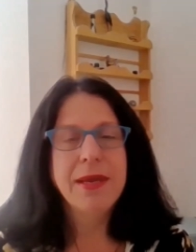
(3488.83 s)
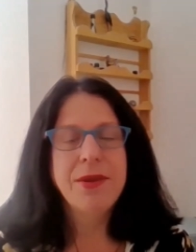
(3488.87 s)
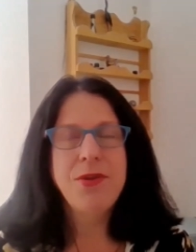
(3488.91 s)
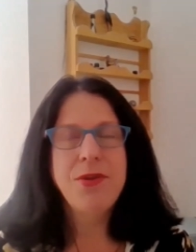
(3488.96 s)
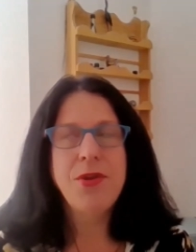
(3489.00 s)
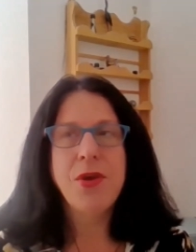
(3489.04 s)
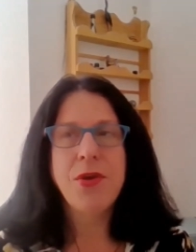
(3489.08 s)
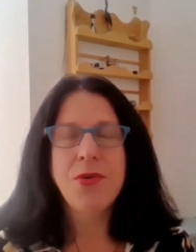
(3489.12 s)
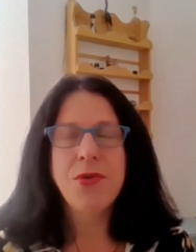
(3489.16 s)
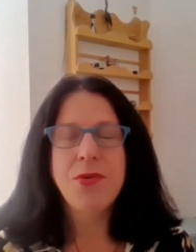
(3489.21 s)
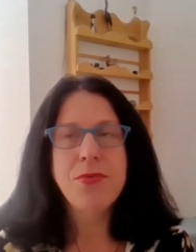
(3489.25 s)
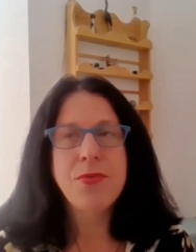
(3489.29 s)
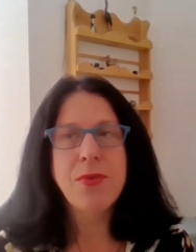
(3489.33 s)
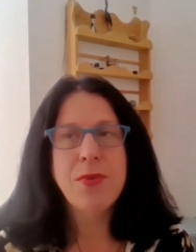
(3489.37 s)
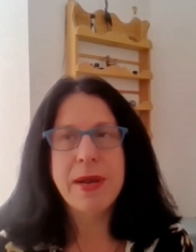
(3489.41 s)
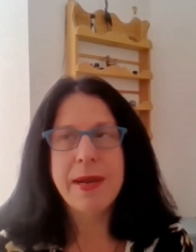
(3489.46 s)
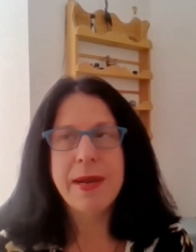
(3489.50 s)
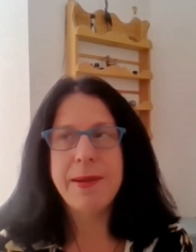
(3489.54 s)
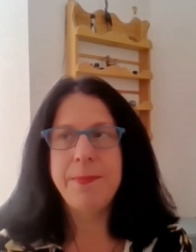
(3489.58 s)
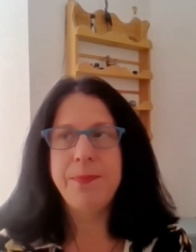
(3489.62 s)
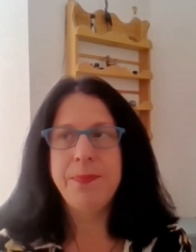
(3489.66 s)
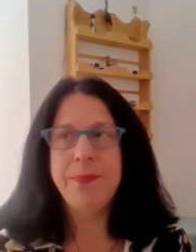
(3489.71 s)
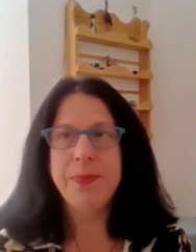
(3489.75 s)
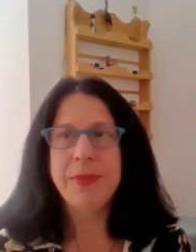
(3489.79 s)
No
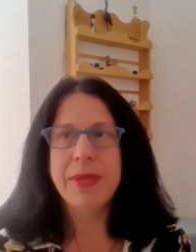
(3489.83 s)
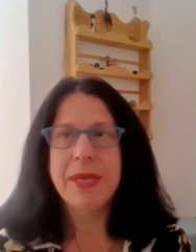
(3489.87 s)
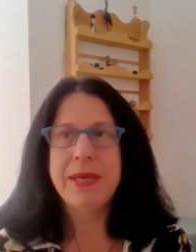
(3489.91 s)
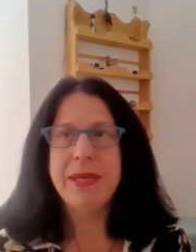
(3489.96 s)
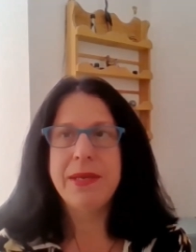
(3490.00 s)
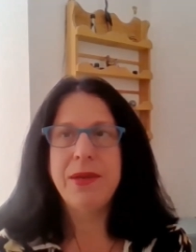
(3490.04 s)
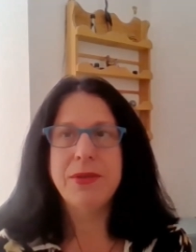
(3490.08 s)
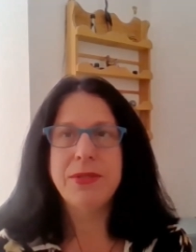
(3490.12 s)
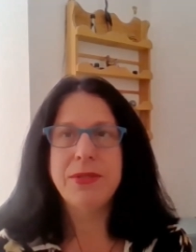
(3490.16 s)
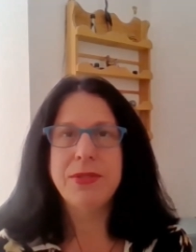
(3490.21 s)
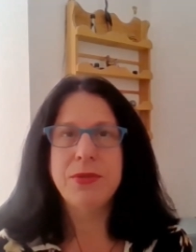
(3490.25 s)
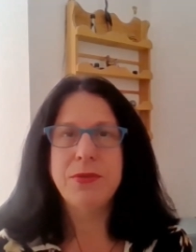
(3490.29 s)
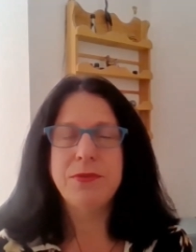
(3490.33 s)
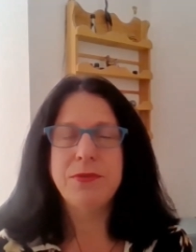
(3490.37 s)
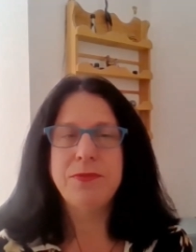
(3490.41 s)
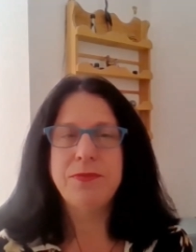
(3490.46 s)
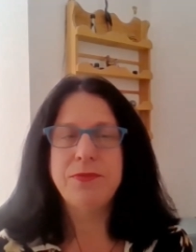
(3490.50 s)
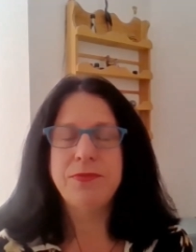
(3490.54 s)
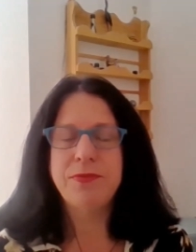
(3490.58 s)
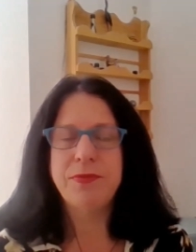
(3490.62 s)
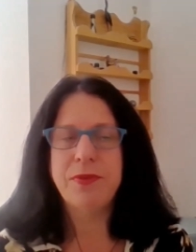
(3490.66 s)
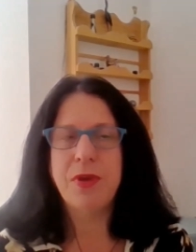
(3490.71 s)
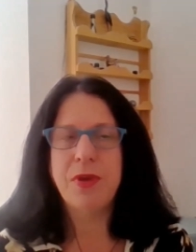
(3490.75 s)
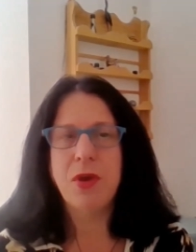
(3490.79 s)
sort of
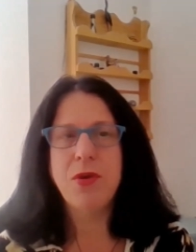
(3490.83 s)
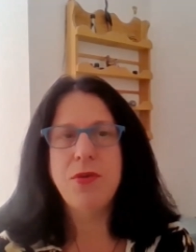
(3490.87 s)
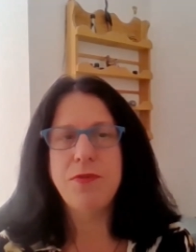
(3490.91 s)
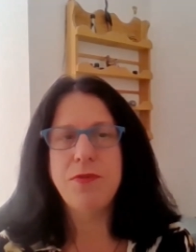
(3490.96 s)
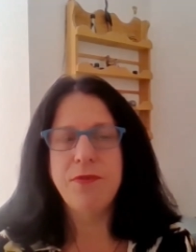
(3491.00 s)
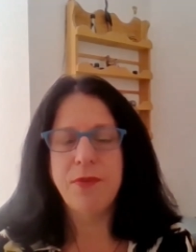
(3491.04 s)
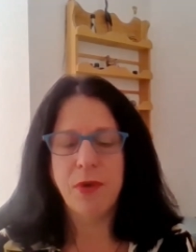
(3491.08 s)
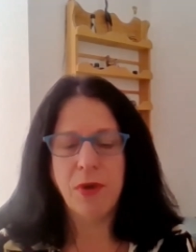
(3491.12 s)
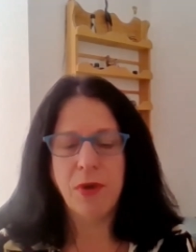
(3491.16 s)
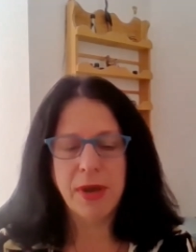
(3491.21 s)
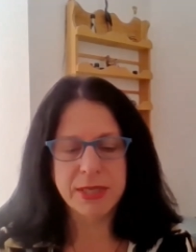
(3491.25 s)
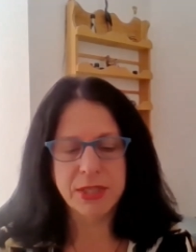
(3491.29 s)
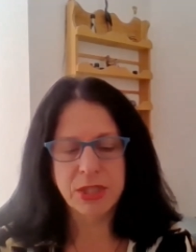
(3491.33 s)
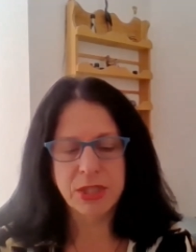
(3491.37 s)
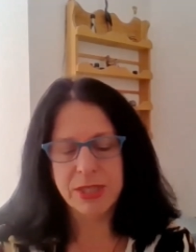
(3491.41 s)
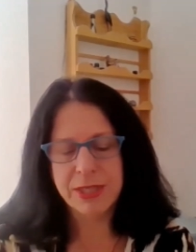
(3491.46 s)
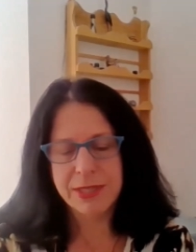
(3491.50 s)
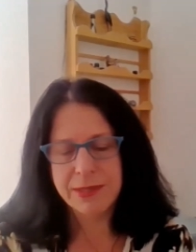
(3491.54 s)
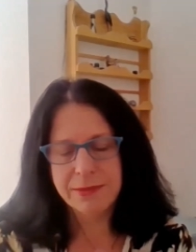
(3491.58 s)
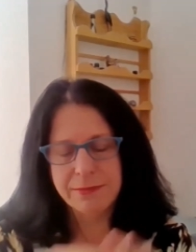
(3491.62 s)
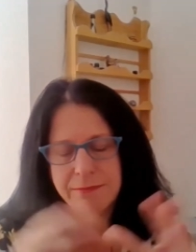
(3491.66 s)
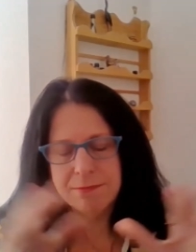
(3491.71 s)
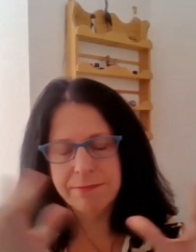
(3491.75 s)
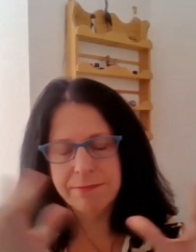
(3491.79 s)

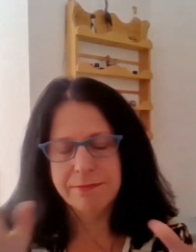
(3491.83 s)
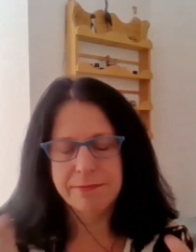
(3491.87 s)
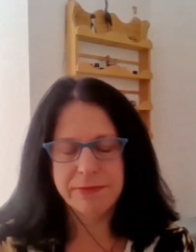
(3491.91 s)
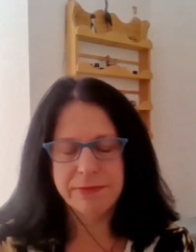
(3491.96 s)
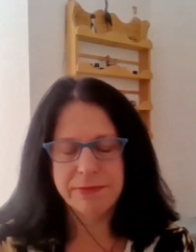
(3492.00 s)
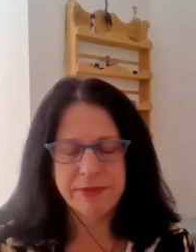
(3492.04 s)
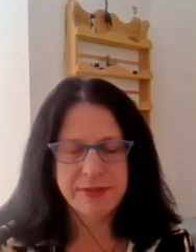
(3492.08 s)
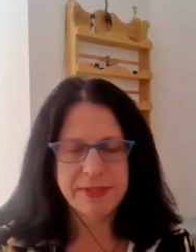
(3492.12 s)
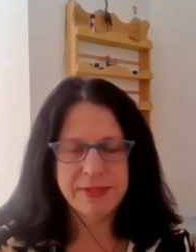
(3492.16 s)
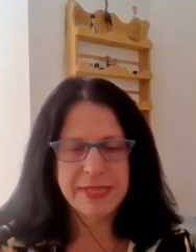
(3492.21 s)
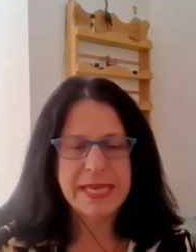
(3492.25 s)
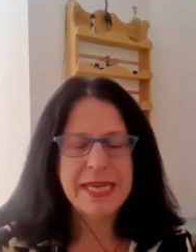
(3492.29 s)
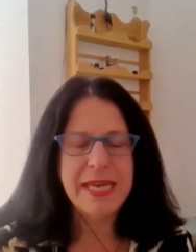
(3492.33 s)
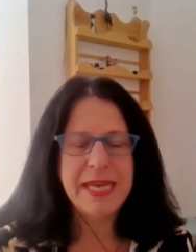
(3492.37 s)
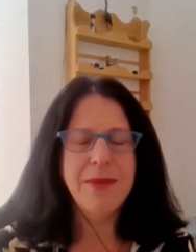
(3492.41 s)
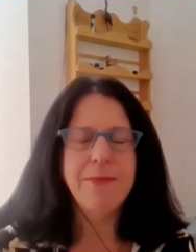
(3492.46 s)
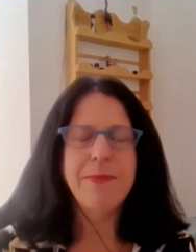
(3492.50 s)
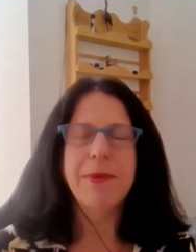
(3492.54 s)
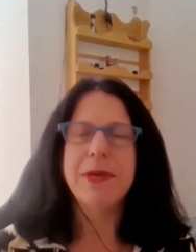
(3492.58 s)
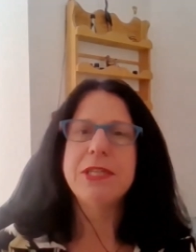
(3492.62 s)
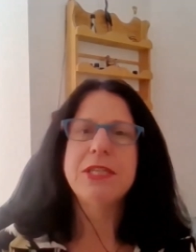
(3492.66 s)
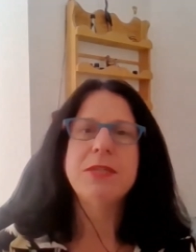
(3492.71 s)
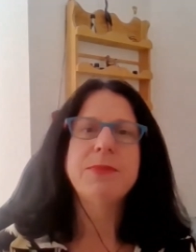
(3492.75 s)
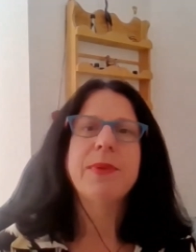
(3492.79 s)
overarching theme,
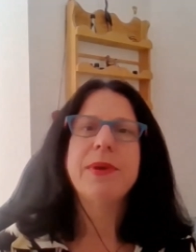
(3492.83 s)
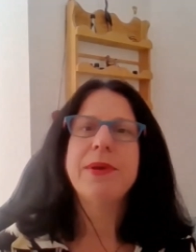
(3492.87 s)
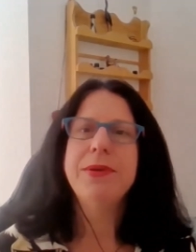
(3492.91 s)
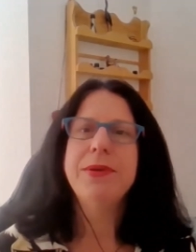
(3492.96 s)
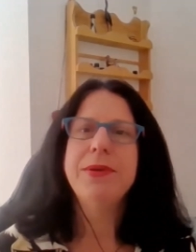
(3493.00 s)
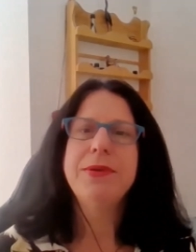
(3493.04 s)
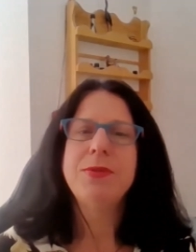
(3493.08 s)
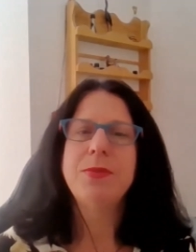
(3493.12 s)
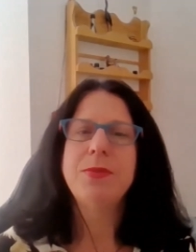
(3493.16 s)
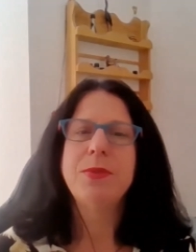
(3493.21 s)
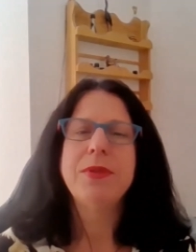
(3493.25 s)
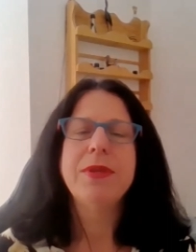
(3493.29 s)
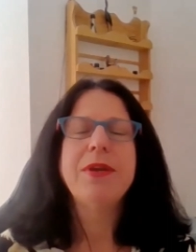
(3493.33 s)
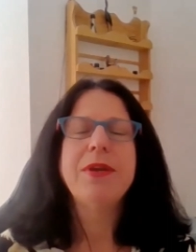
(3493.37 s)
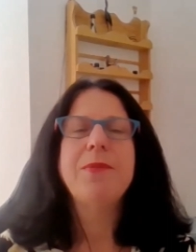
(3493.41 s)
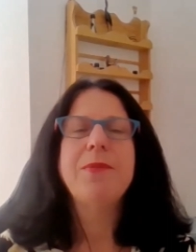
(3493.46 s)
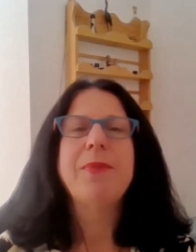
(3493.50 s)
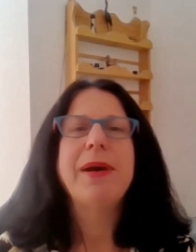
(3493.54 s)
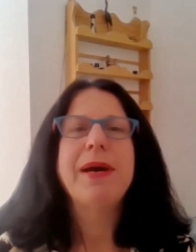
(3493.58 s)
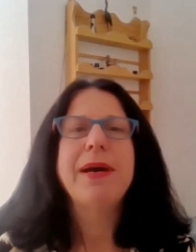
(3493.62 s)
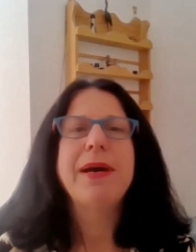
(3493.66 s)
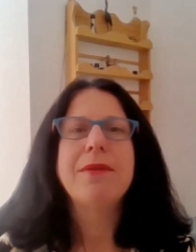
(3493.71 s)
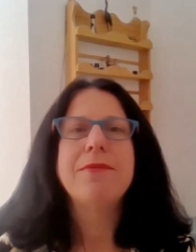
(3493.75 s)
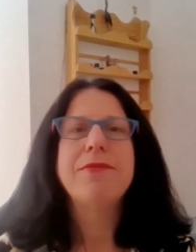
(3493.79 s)
I suppose, with it,
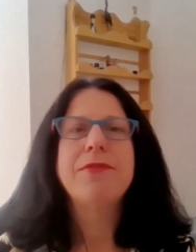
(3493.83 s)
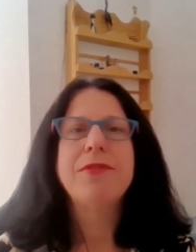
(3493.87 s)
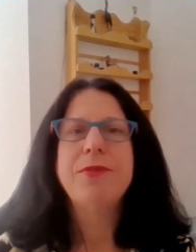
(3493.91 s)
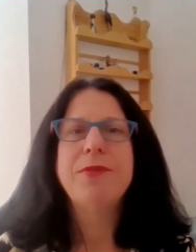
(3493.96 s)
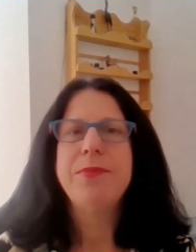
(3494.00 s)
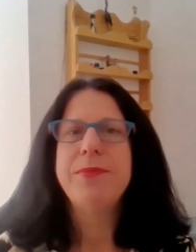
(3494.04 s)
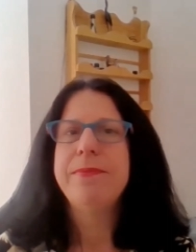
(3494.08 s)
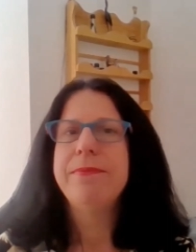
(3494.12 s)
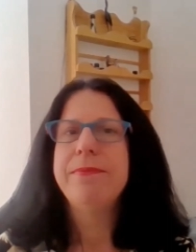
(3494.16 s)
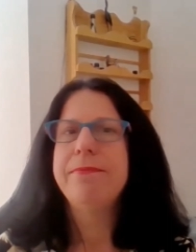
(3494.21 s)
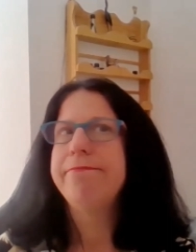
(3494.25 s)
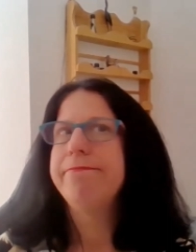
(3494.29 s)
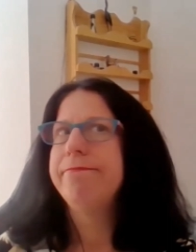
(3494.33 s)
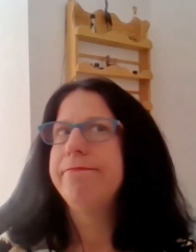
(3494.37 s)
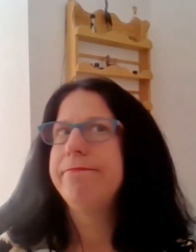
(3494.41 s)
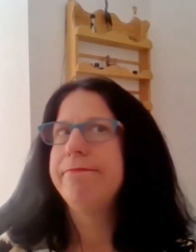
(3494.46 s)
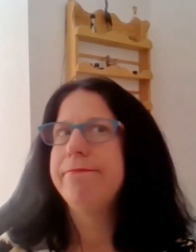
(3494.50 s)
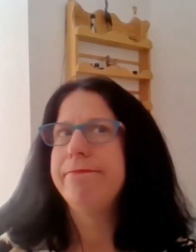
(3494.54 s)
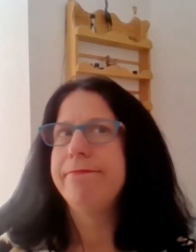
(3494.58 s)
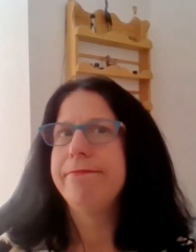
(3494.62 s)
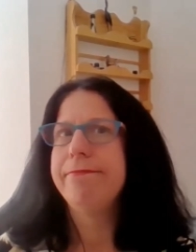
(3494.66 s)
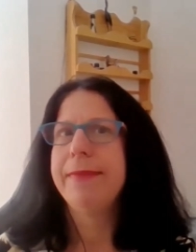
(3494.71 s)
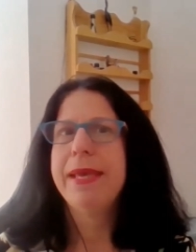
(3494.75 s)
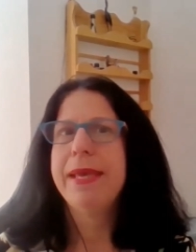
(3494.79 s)
apart from